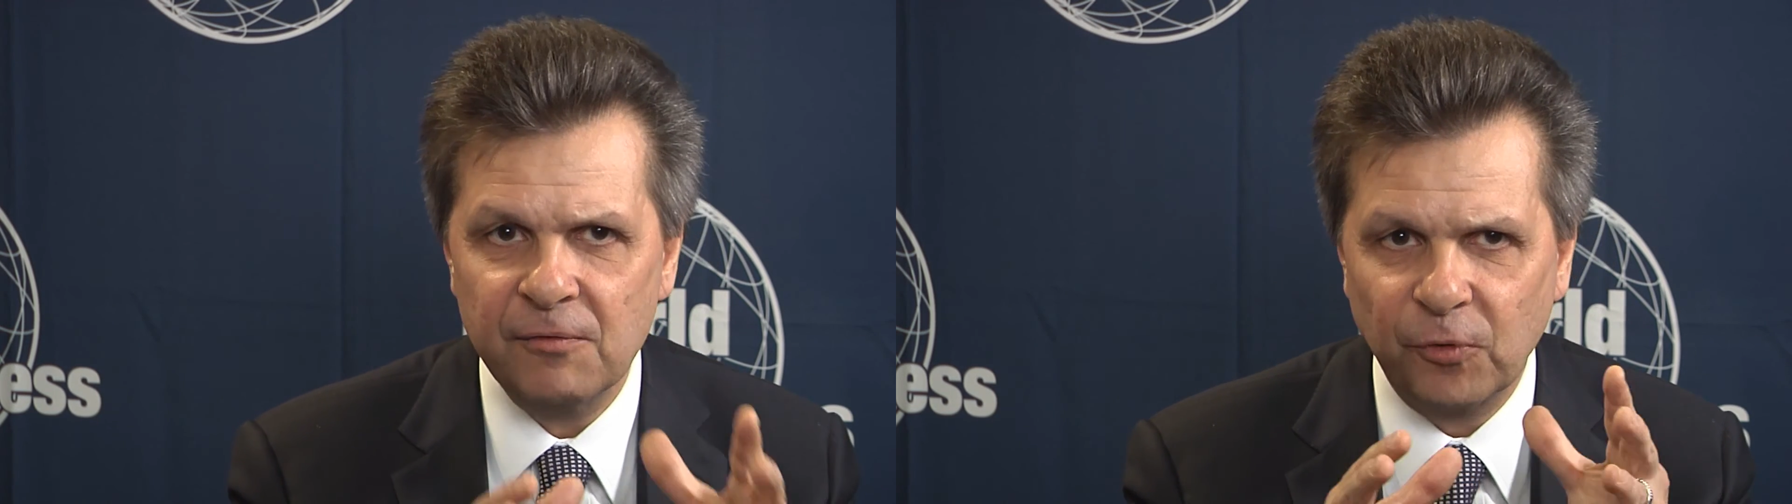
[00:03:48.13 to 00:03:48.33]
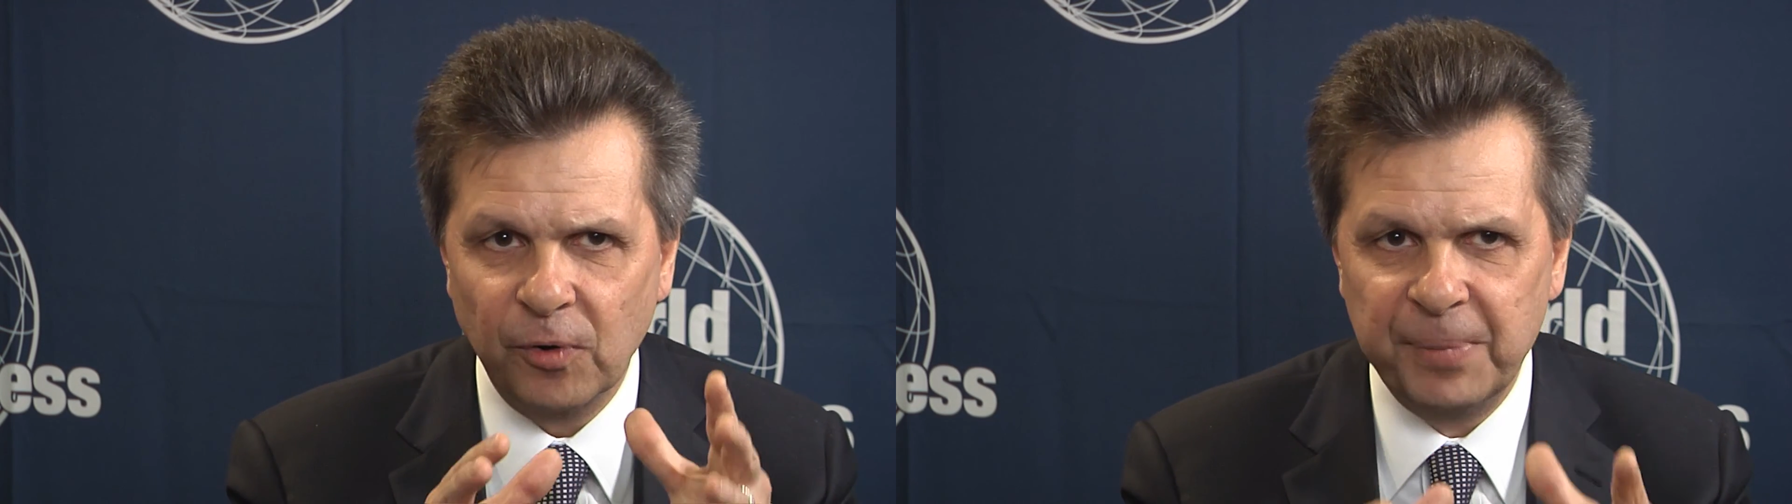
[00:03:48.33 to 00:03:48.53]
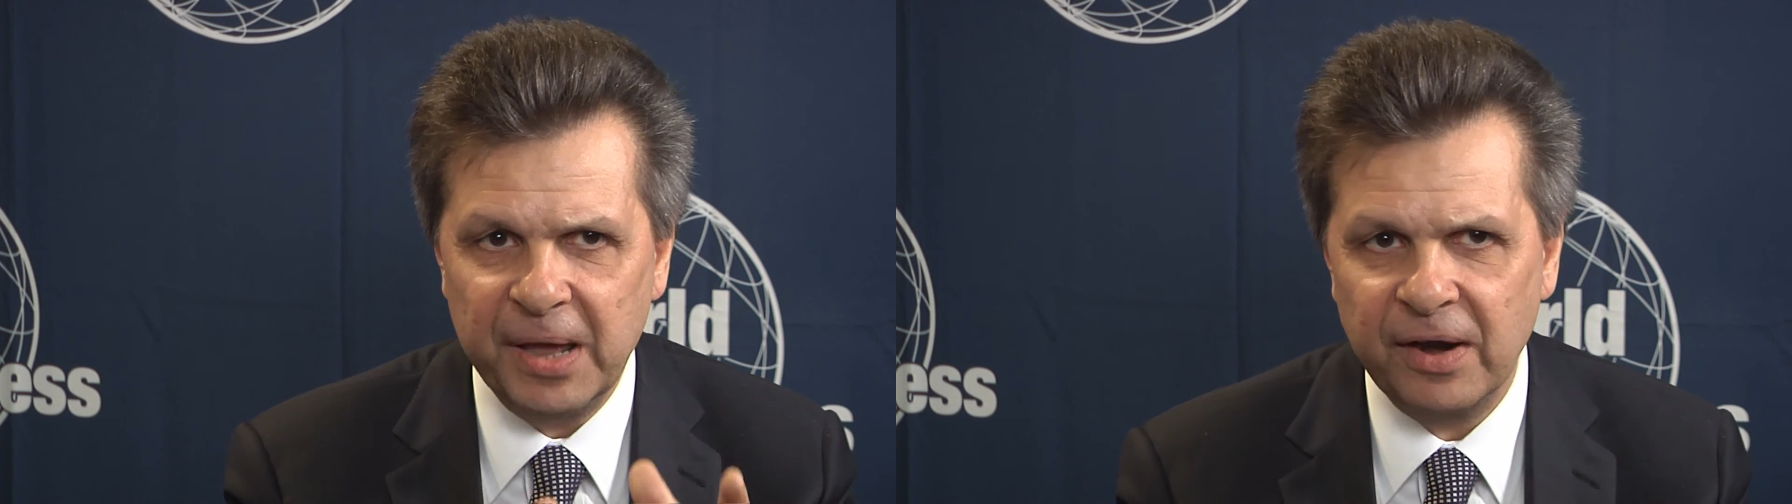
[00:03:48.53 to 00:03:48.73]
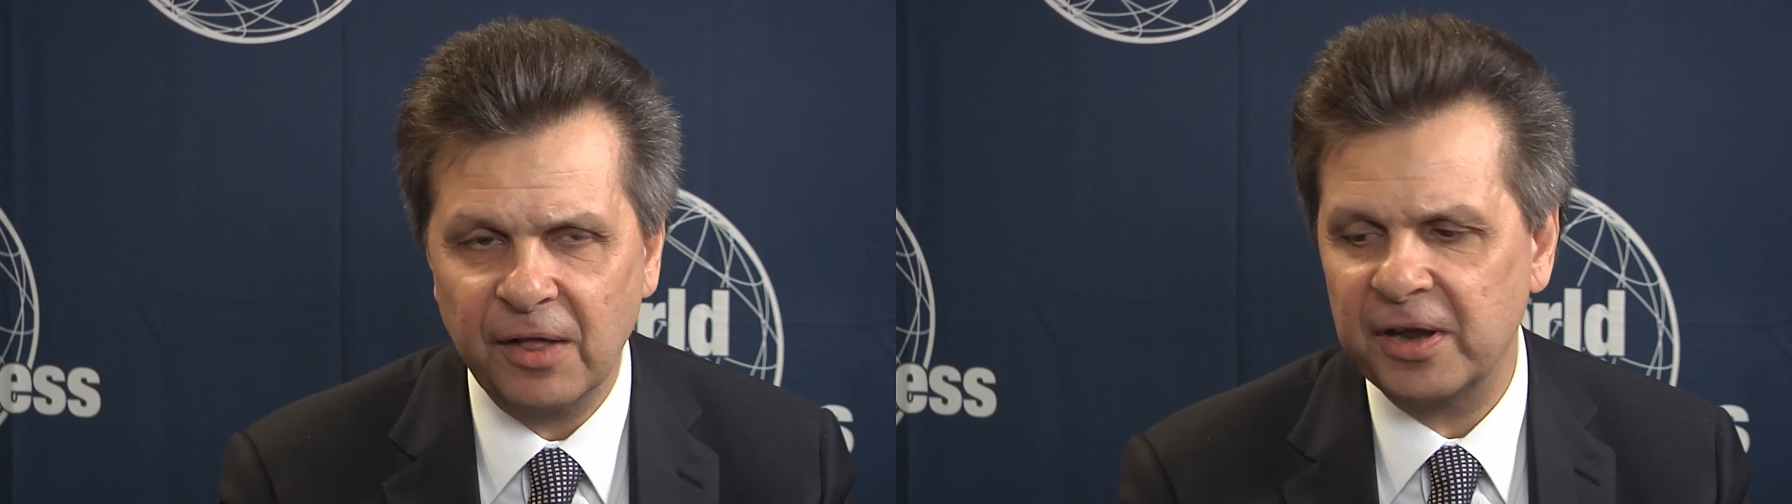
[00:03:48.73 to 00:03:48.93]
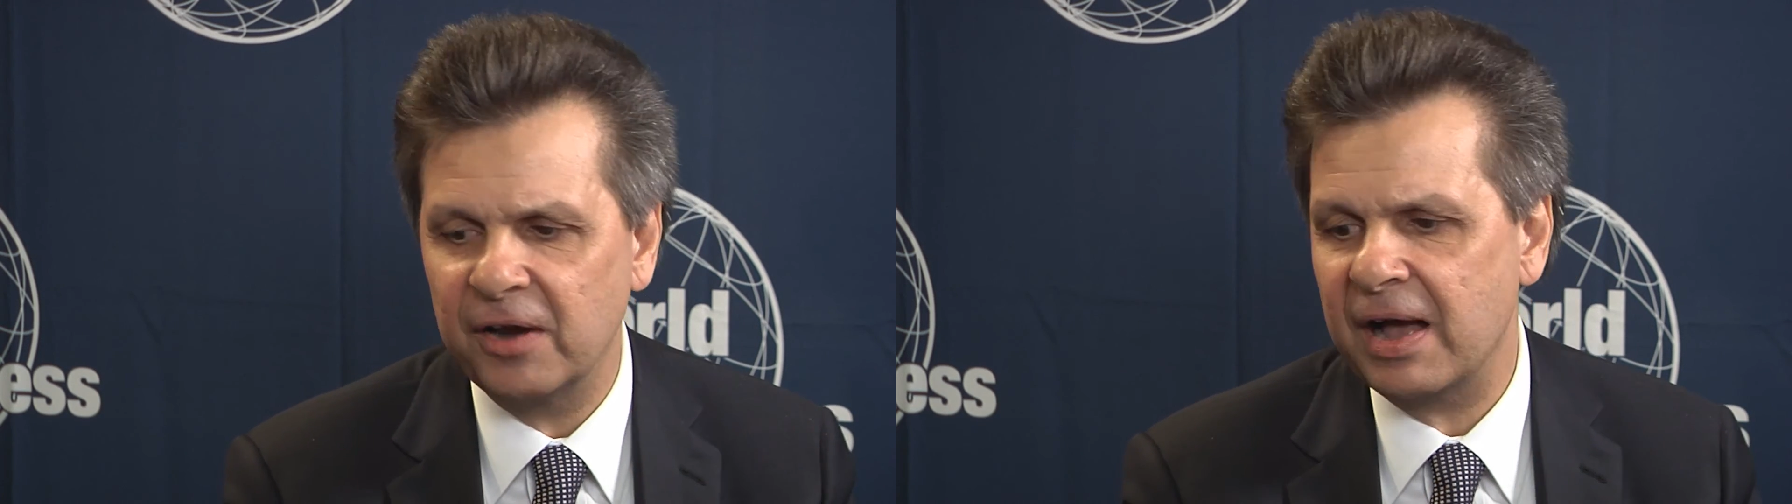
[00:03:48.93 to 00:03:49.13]
for better
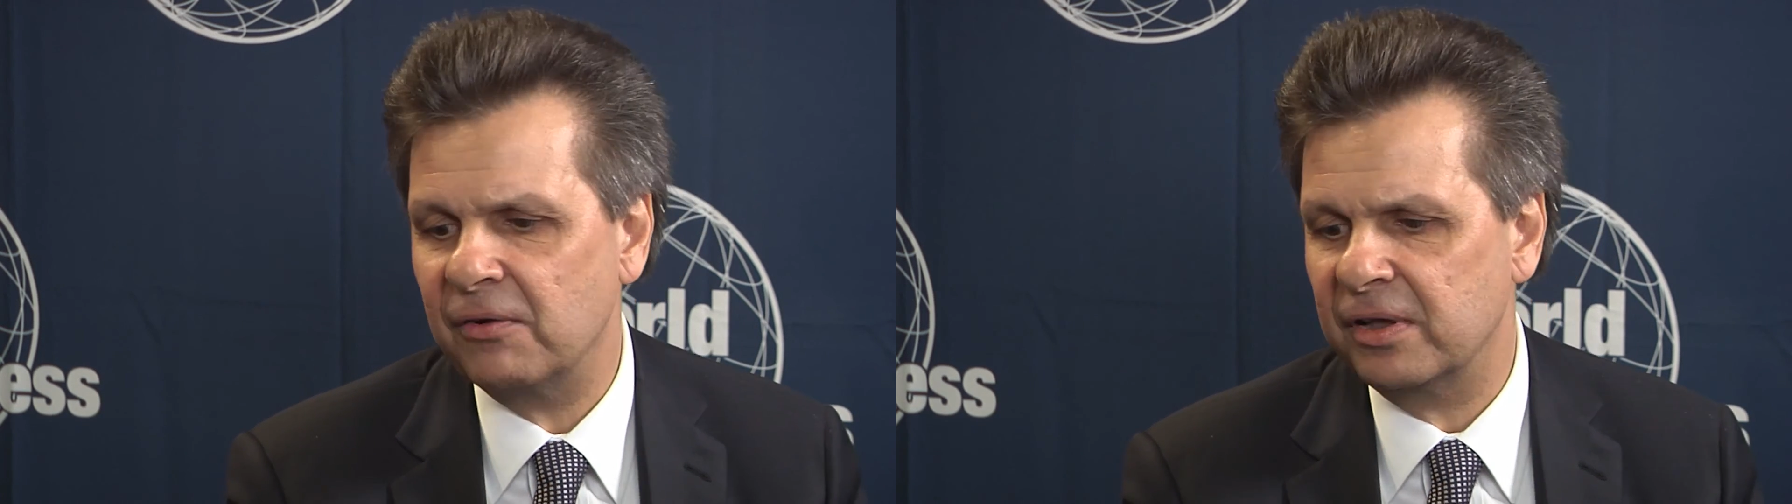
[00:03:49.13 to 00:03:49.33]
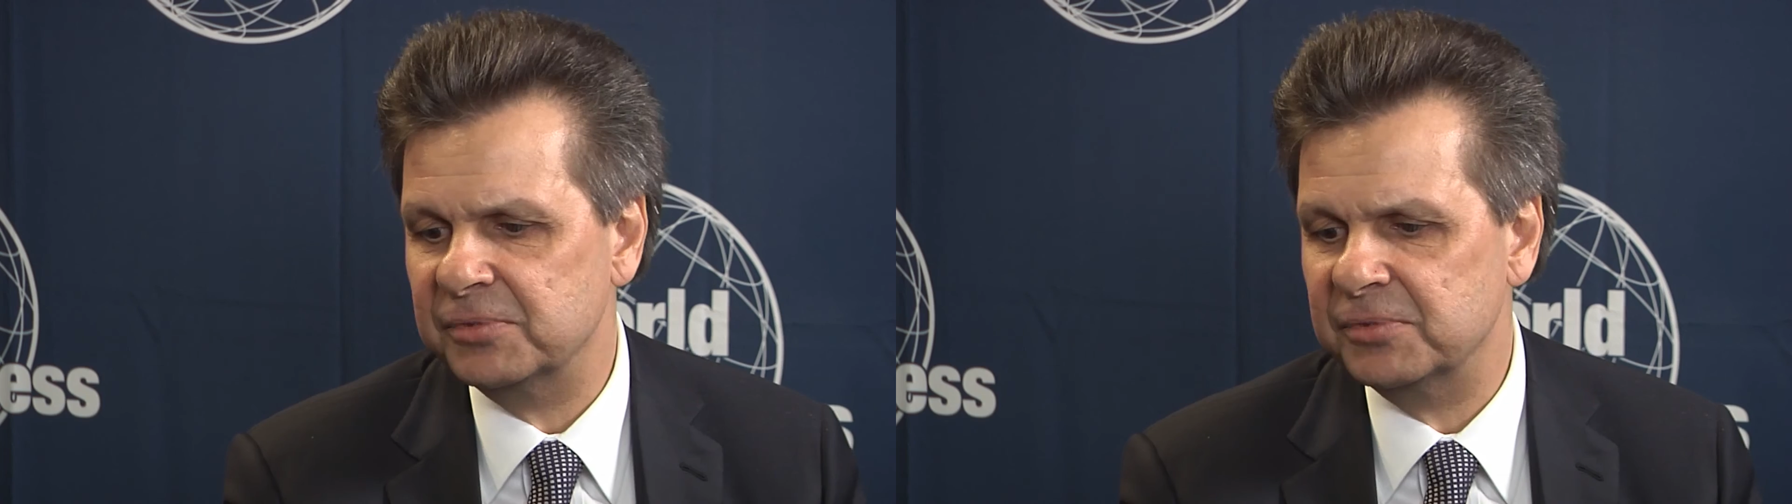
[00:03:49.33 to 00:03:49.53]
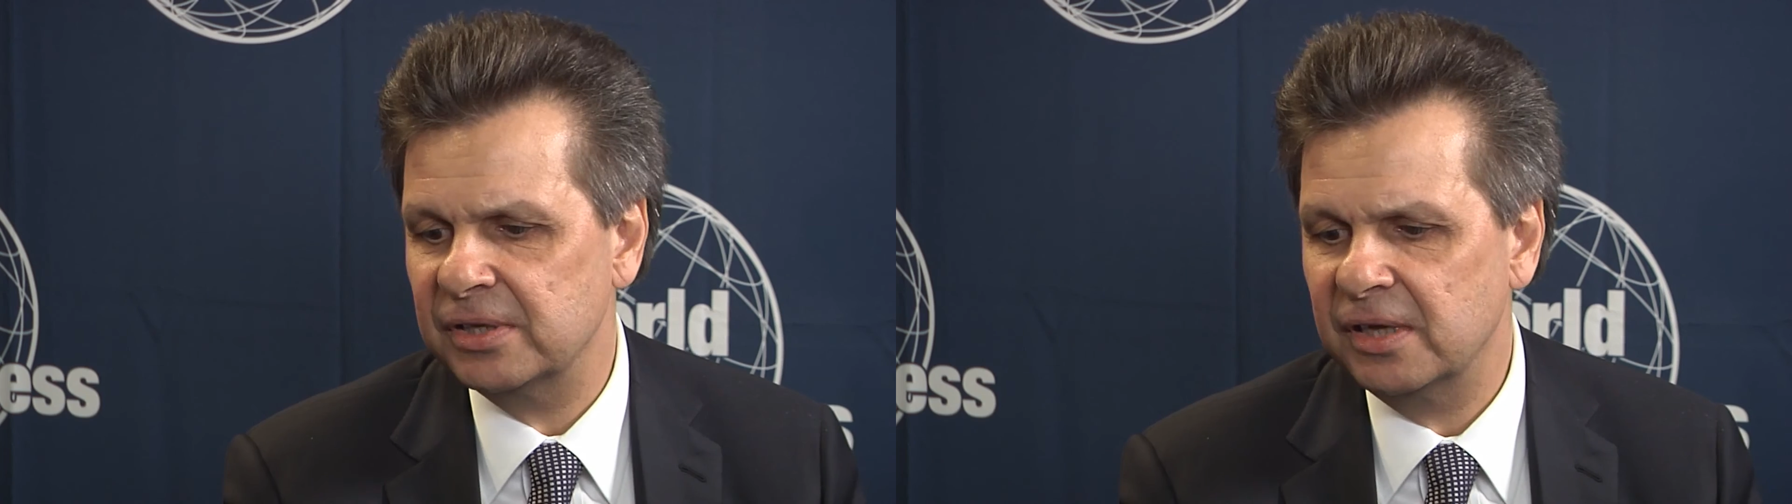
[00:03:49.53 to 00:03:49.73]
healthcare outcomes.